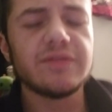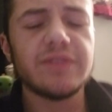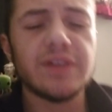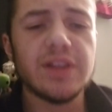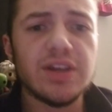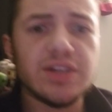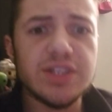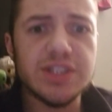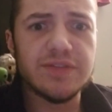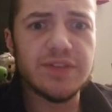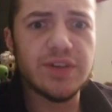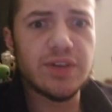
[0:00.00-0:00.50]
for
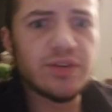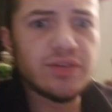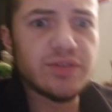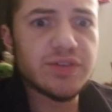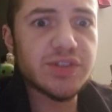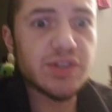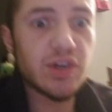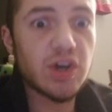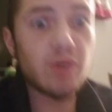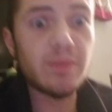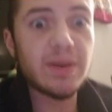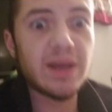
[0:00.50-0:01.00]
those of you who
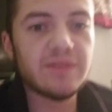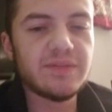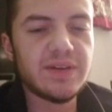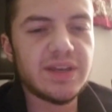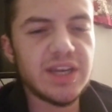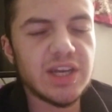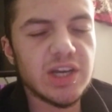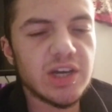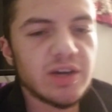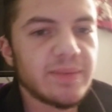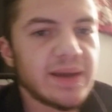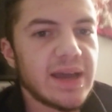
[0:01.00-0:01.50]
saw my
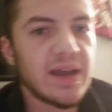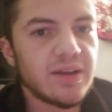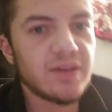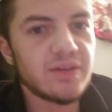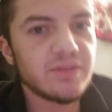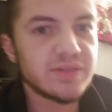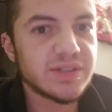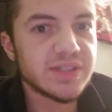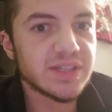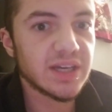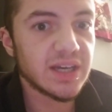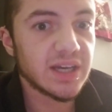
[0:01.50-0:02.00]
video
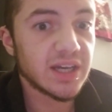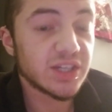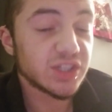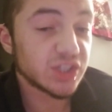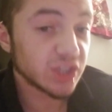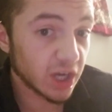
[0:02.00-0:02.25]
about